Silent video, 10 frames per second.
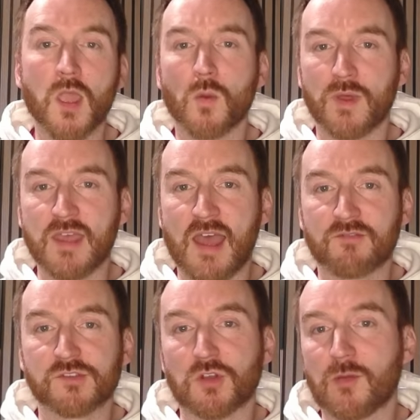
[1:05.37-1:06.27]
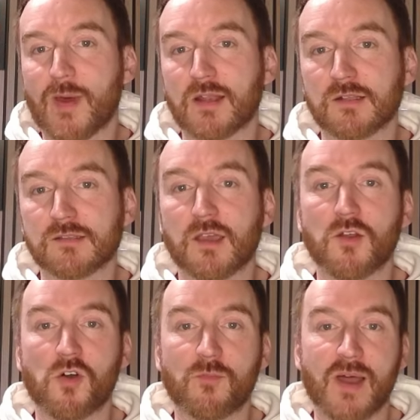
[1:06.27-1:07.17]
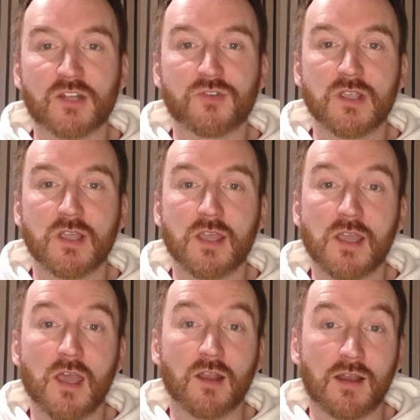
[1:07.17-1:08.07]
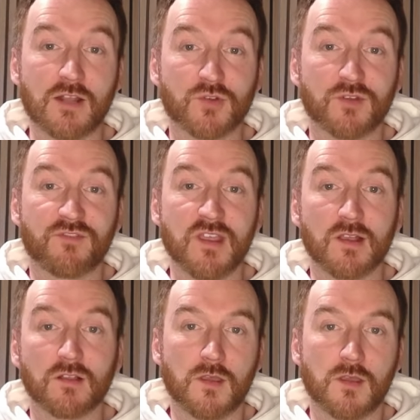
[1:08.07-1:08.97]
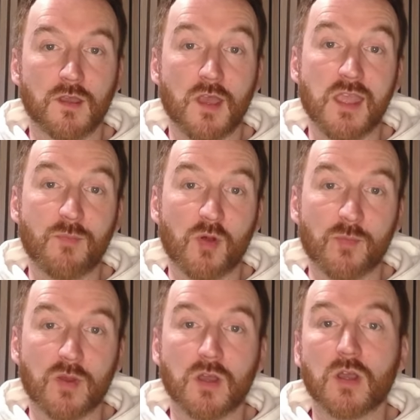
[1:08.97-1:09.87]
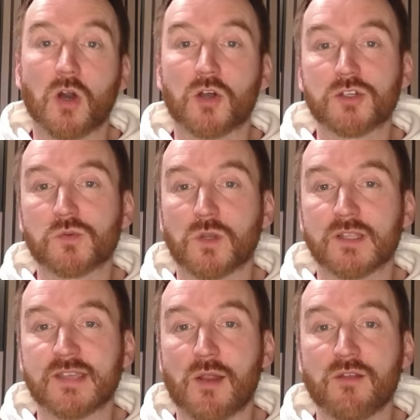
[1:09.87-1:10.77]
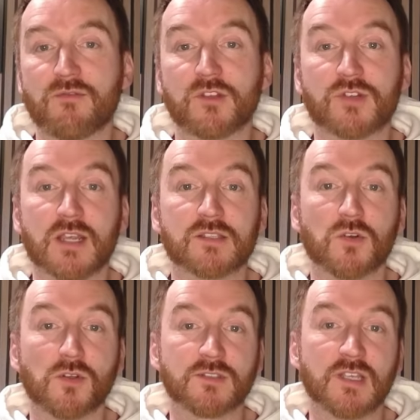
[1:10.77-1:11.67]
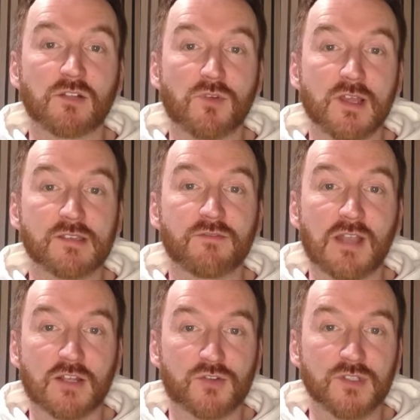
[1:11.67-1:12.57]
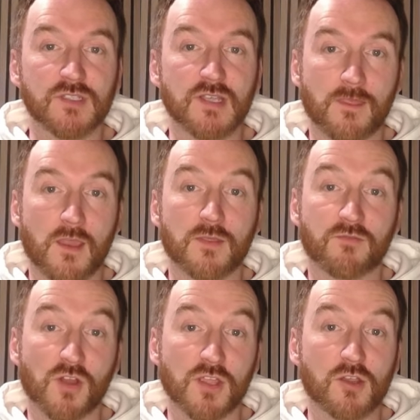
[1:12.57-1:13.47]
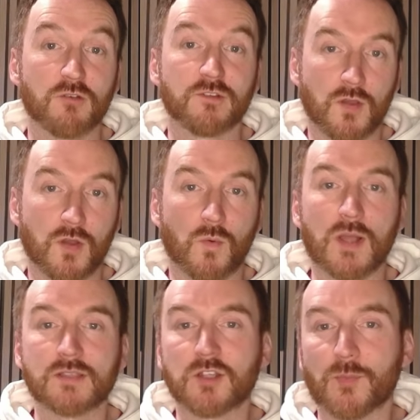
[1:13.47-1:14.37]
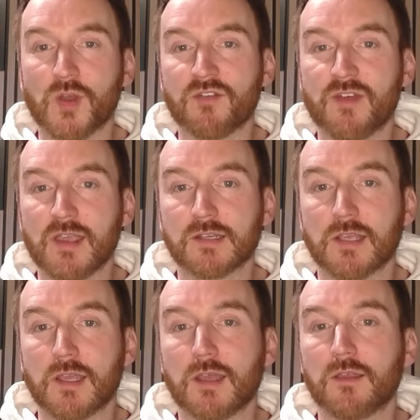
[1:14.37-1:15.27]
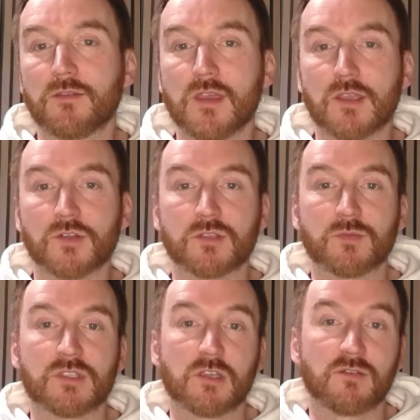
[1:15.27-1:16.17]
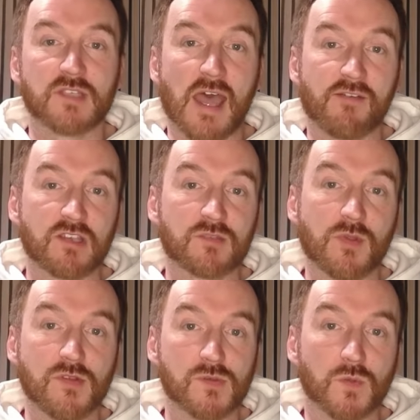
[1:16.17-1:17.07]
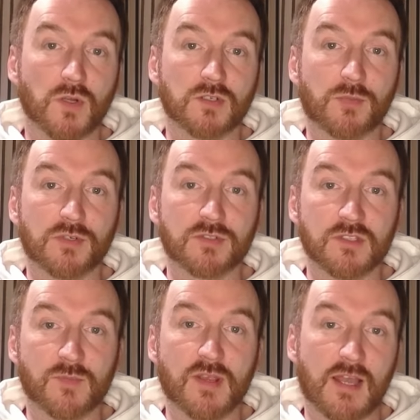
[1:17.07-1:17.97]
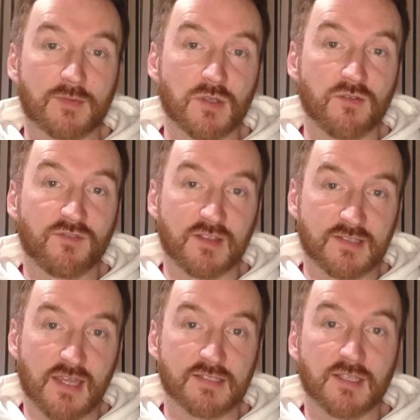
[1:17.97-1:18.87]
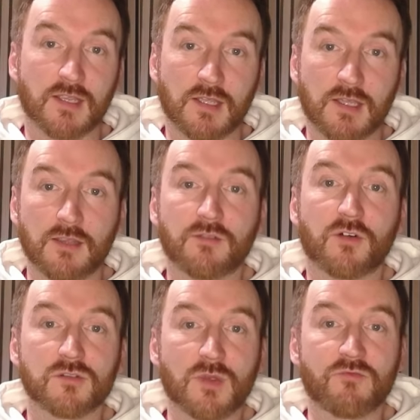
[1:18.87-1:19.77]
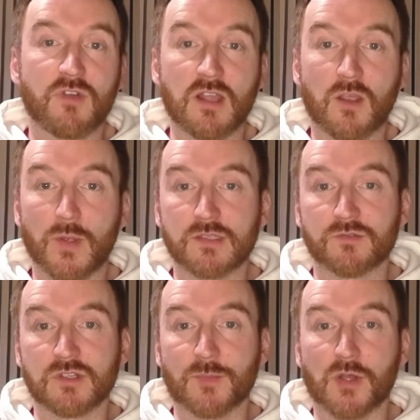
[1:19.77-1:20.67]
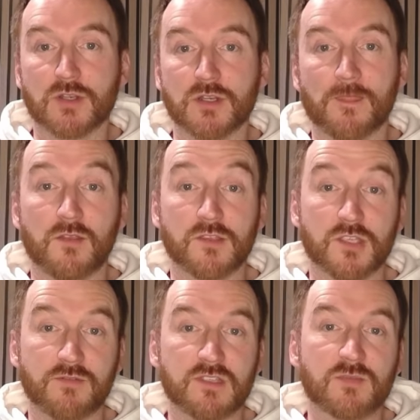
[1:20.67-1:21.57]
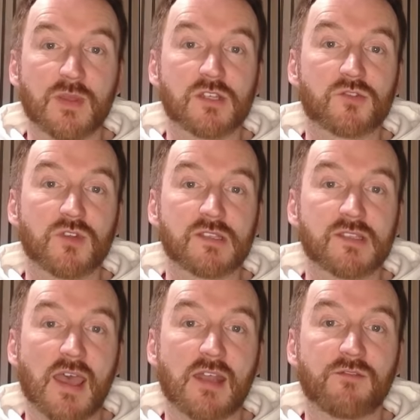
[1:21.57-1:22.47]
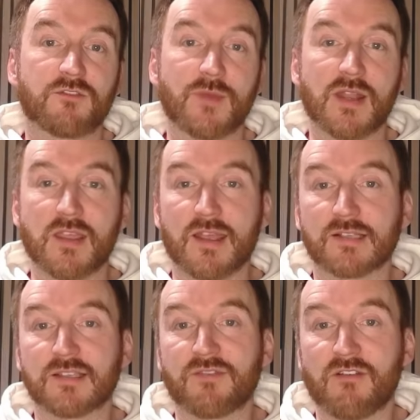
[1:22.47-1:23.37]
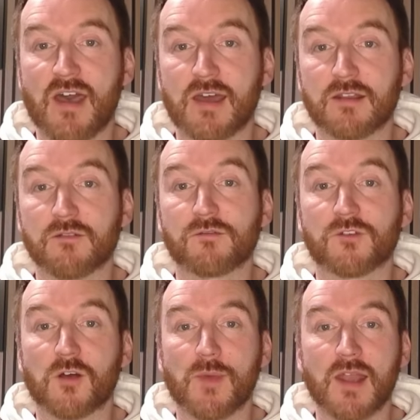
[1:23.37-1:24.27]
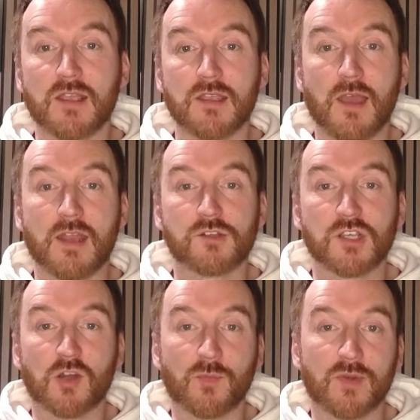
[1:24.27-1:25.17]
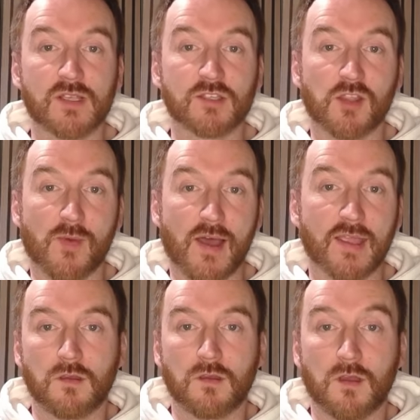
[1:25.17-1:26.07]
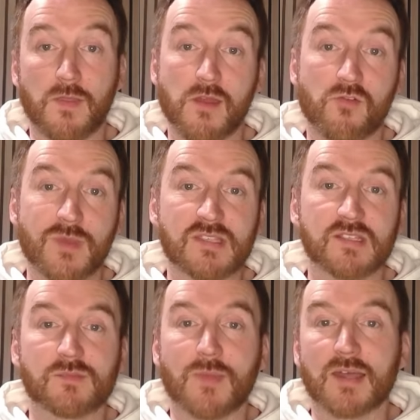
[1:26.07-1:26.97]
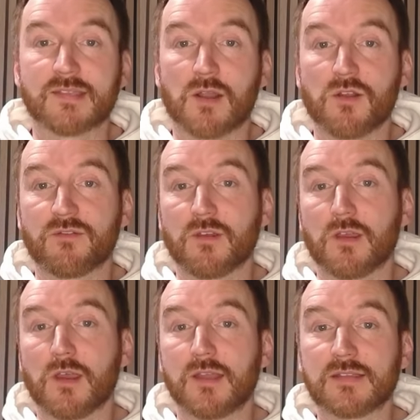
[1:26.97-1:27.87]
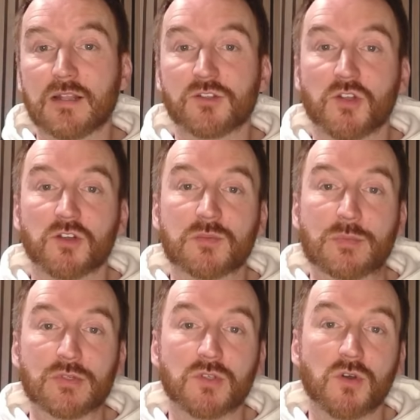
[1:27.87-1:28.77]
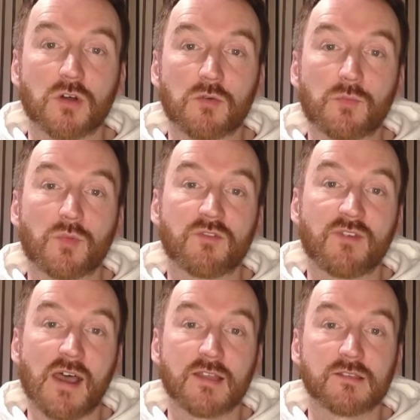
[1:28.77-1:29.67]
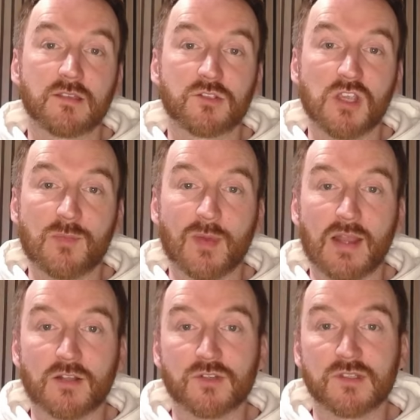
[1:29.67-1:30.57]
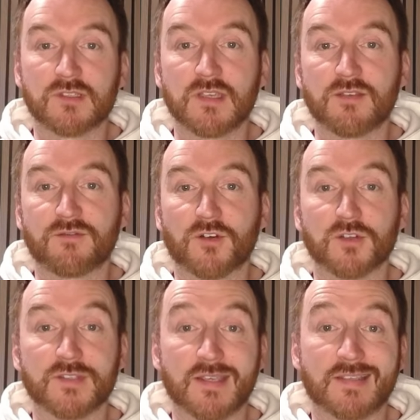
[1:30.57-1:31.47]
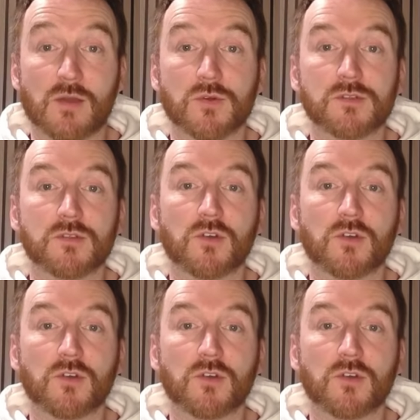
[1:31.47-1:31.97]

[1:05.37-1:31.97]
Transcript: Whether you have solar panels and a home battery, an electric vehicle, a heat pump, or just want a tariff that tracks the wholesale rate of electricity, they've got you covered. Whilst not perfect, the customer service that I've experienced with Octopus has been absolutely fantastic. They've always been really quick to respond, and the service has been streets ahead from anything else I've ever had from any energy companies on the market. And their amazing smart tariff, Intelligent Octopus Go, provides cheap electricity for six hours